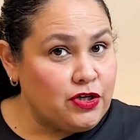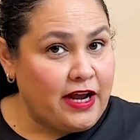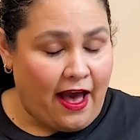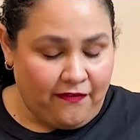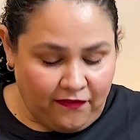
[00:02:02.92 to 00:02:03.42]

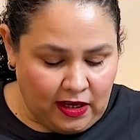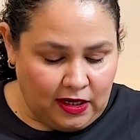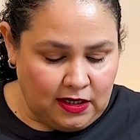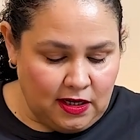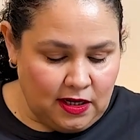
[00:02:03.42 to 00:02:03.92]

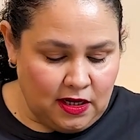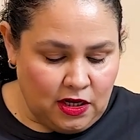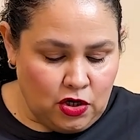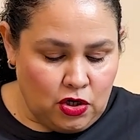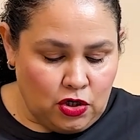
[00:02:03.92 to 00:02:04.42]
caffeine
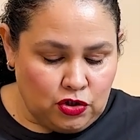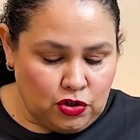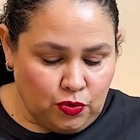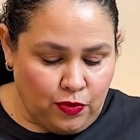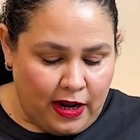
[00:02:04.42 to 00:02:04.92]

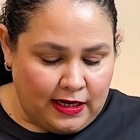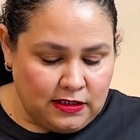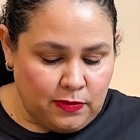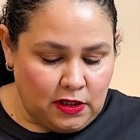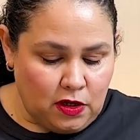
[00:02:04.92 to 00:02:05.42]
to raise
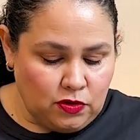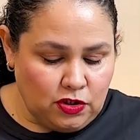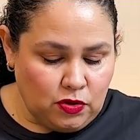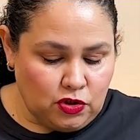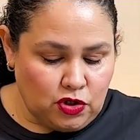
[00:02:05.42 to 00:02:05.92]

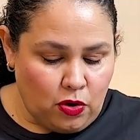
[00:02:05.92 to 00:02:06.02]
Melozio's